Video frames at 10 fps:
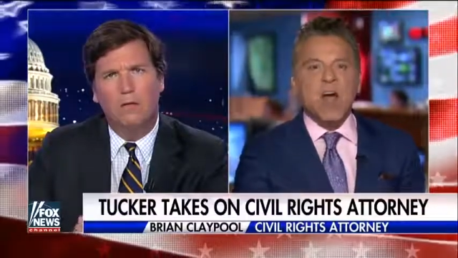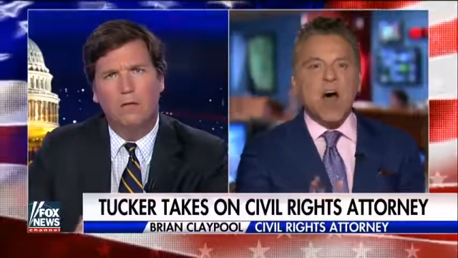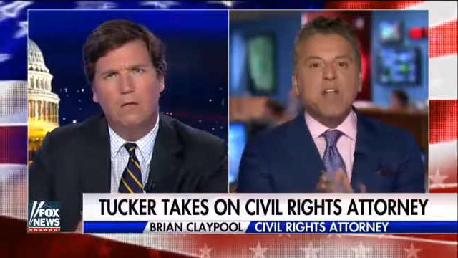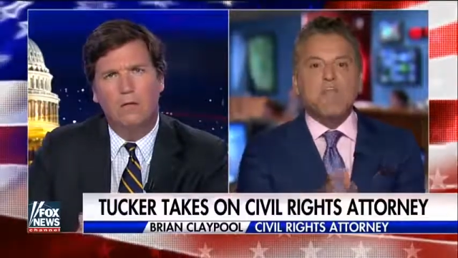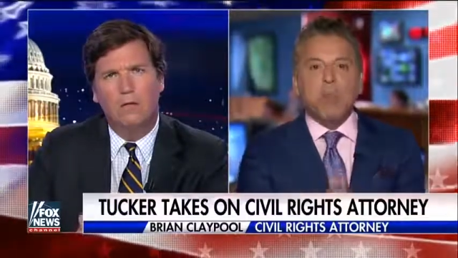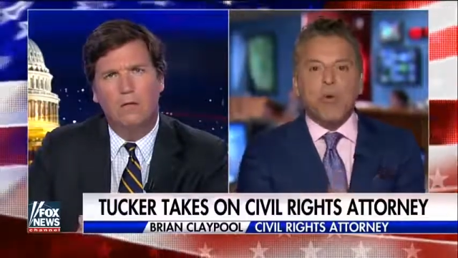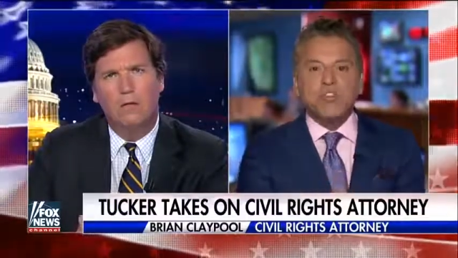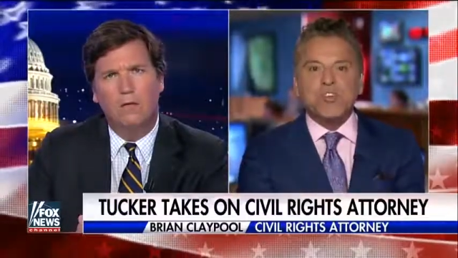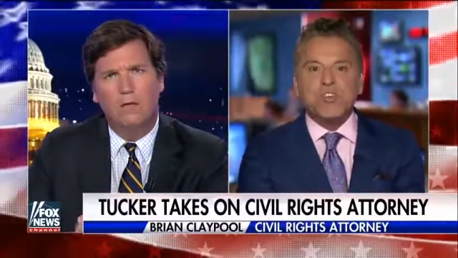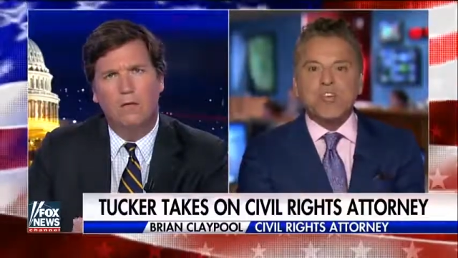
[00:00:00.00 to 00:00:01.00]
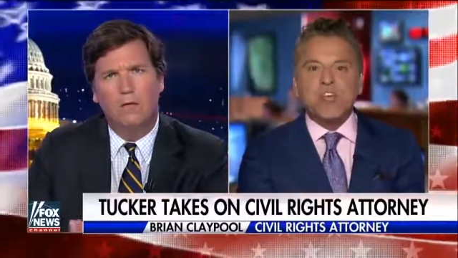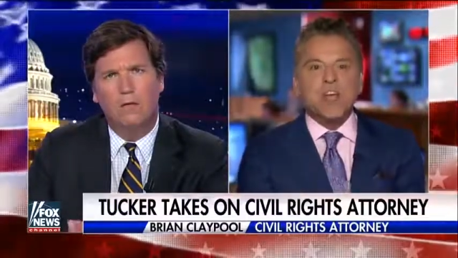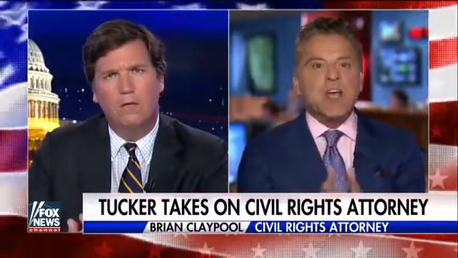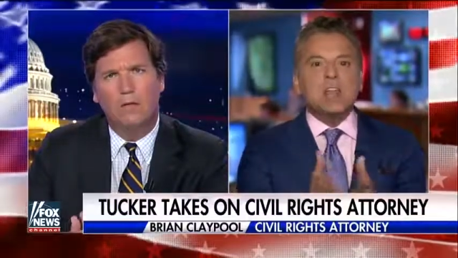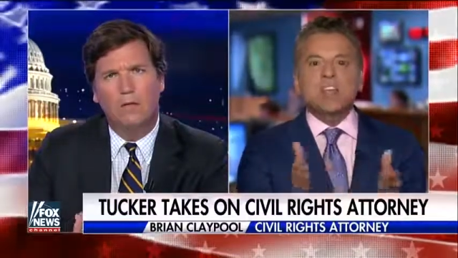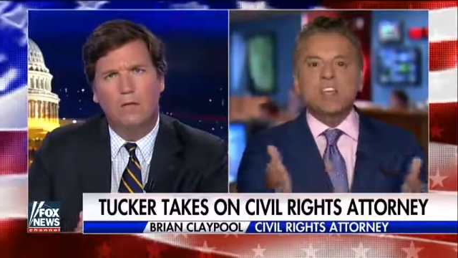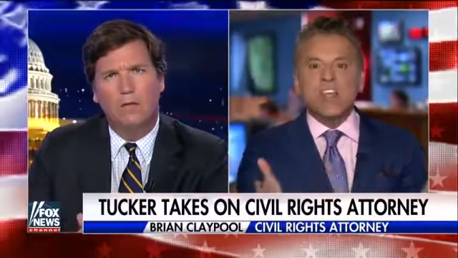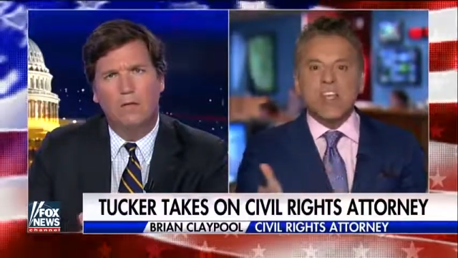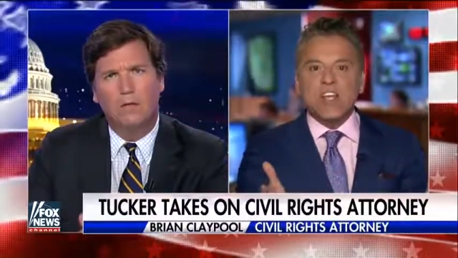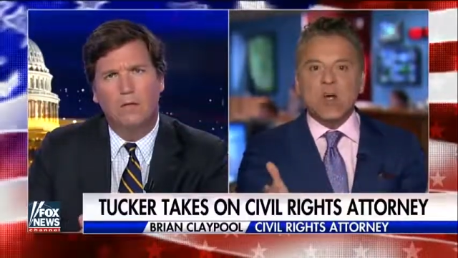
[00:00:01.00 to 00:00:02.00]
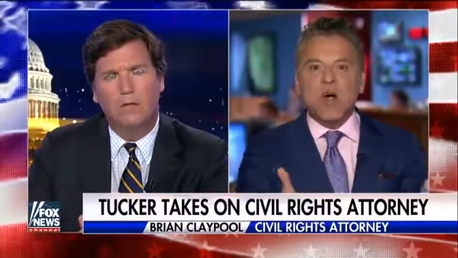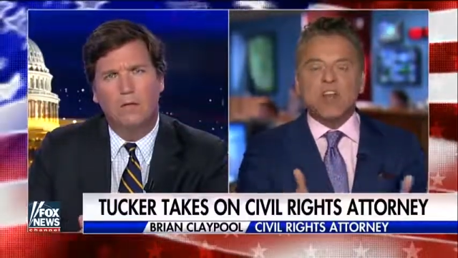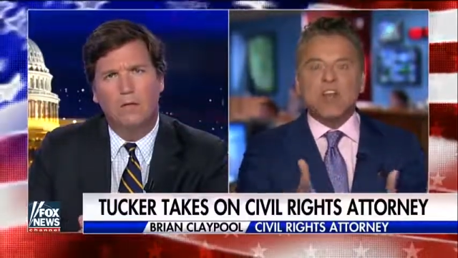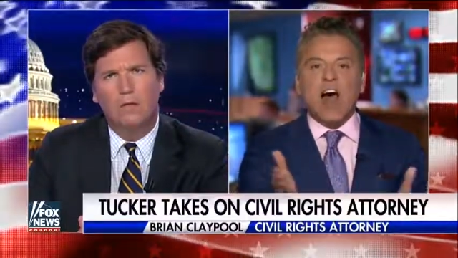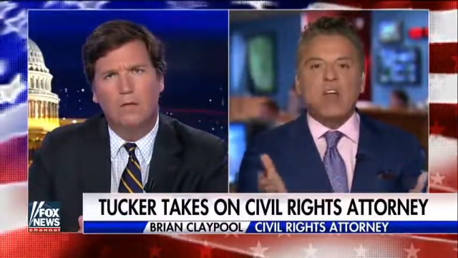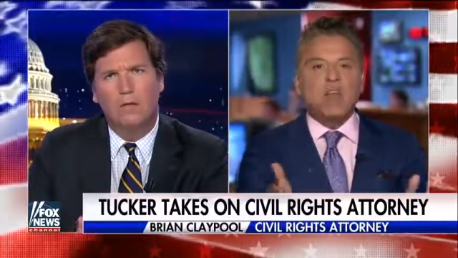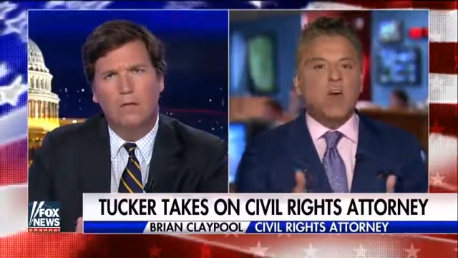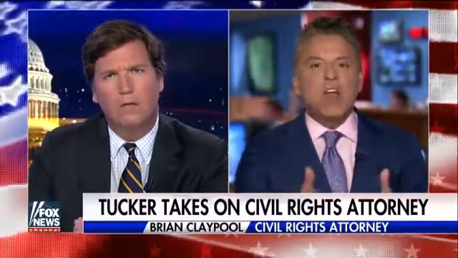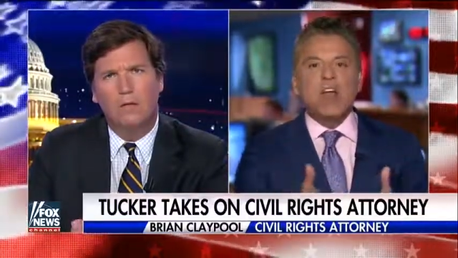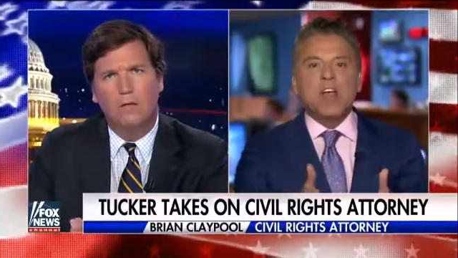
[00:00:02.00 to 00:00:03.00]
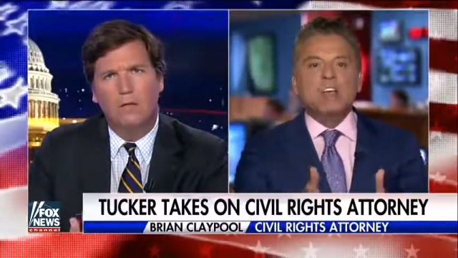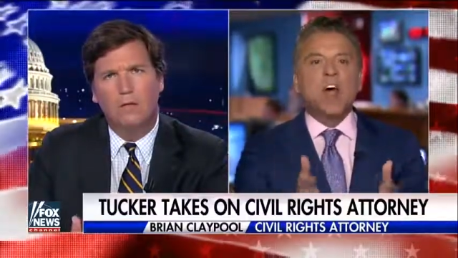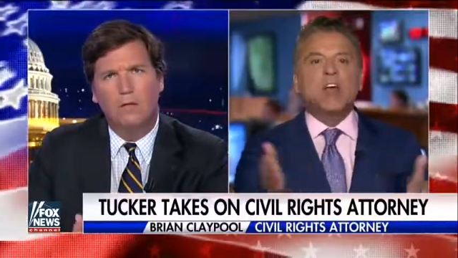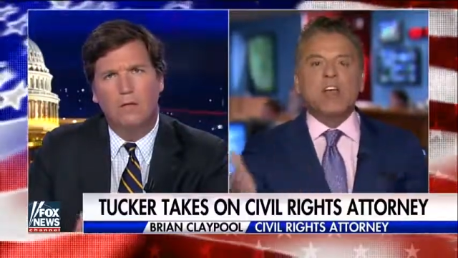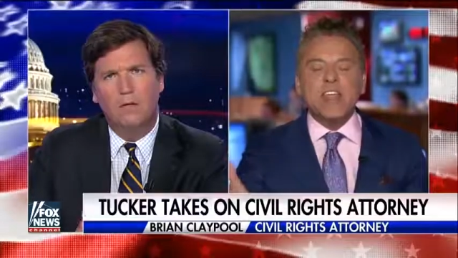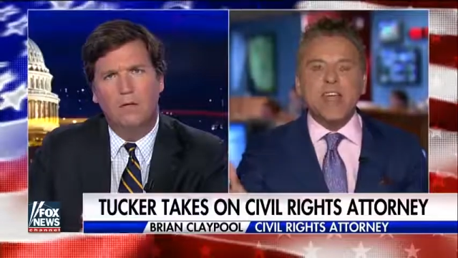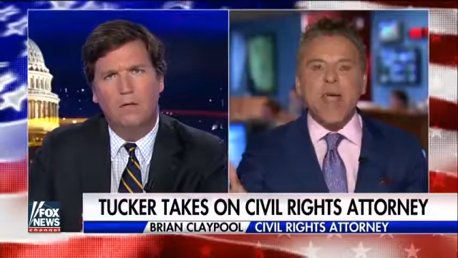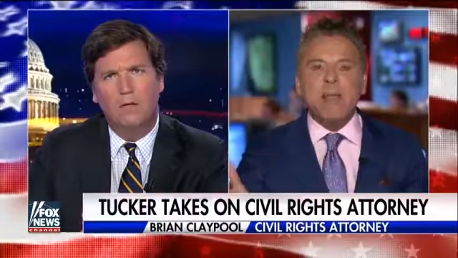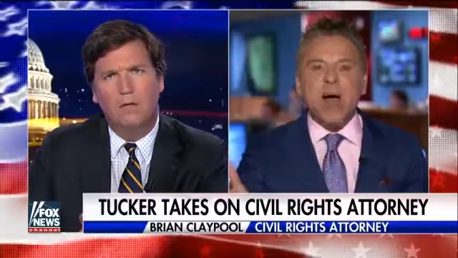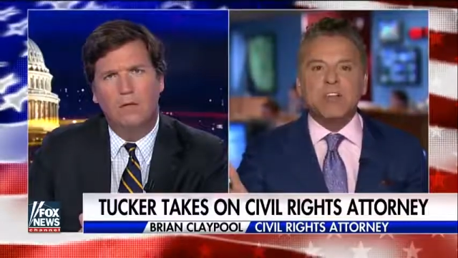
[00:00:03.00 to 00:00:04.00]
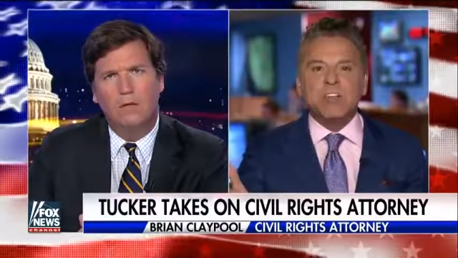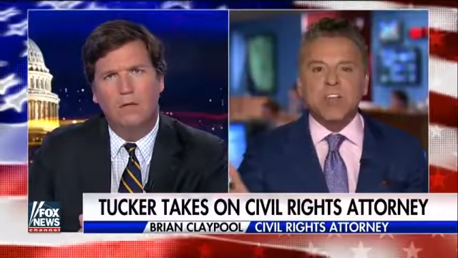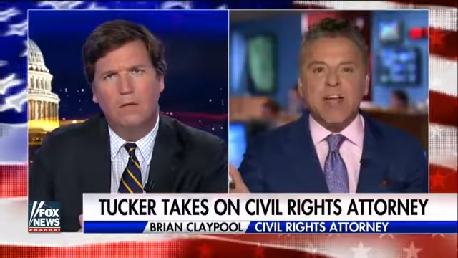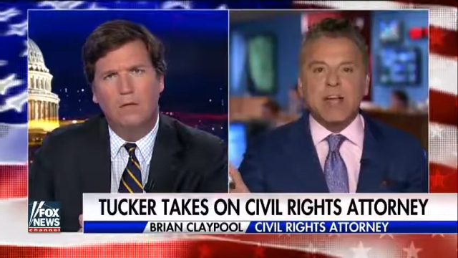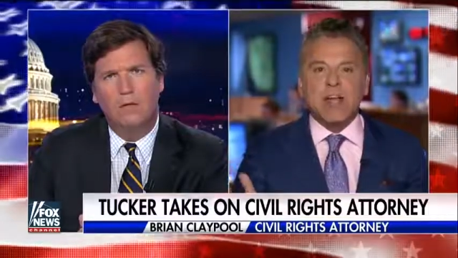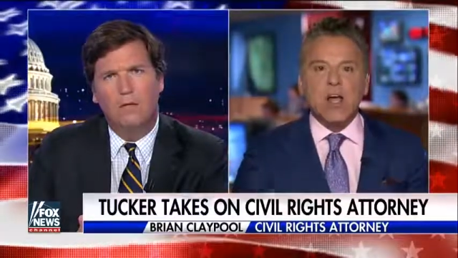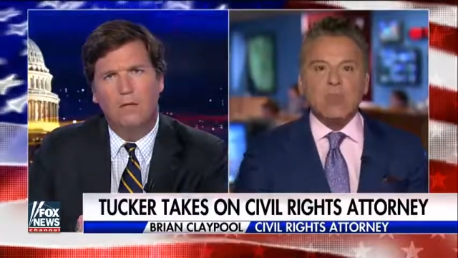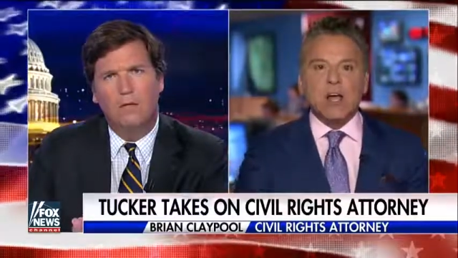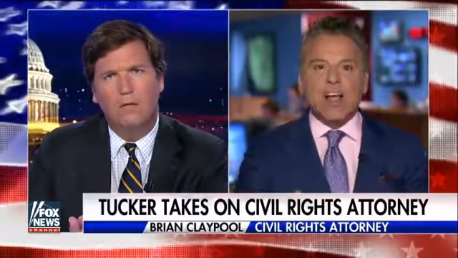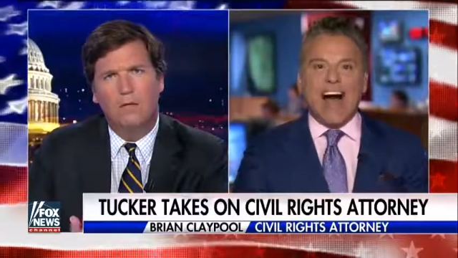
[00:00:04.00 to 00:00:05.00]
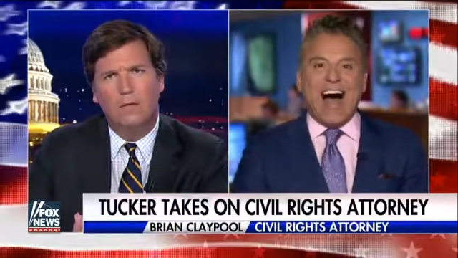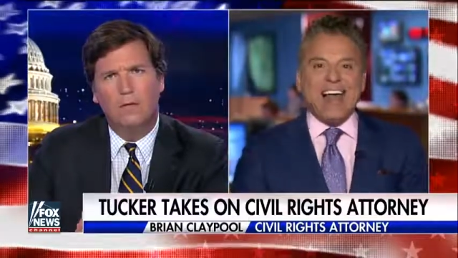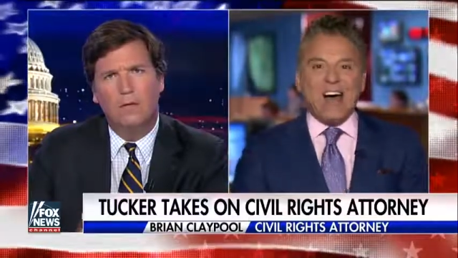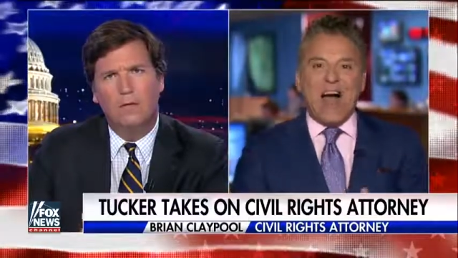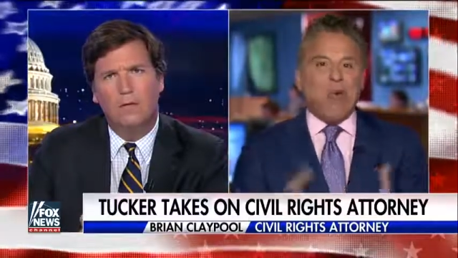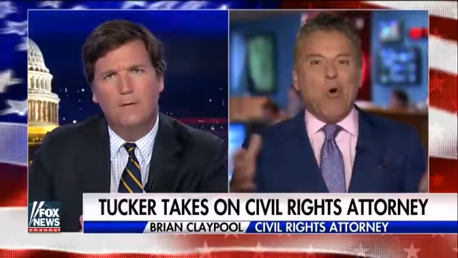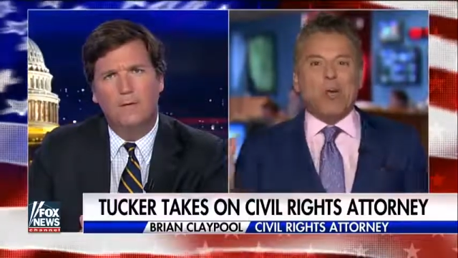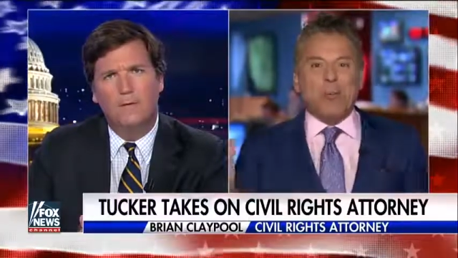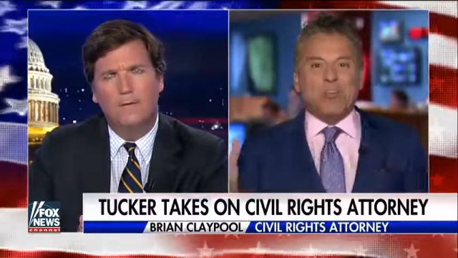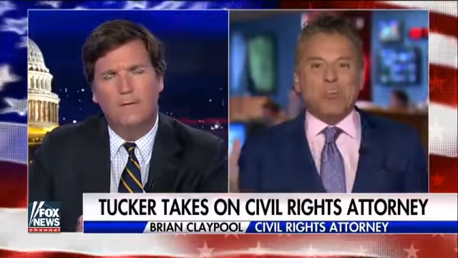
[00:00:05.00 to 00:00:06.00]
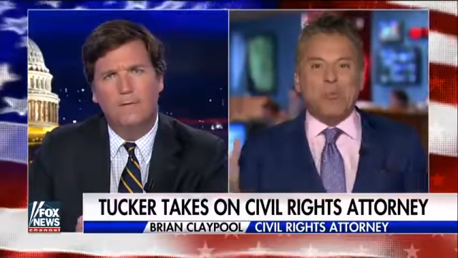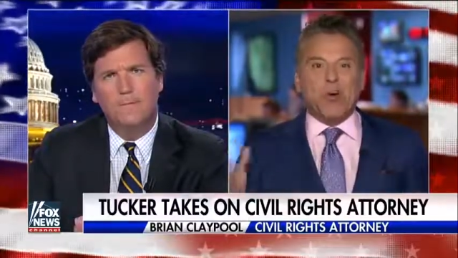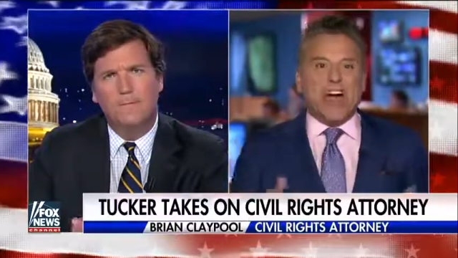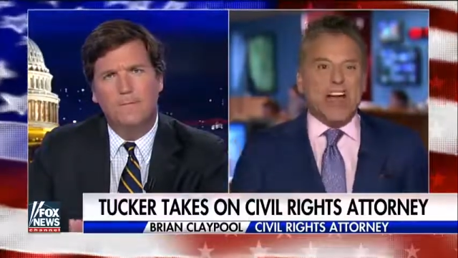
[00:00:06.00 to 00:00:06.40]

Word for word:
Speaker 1: Unfortunately, the CEO of Cloudflare Tucker, he came out and said, look, I, don't, I woke up this morning.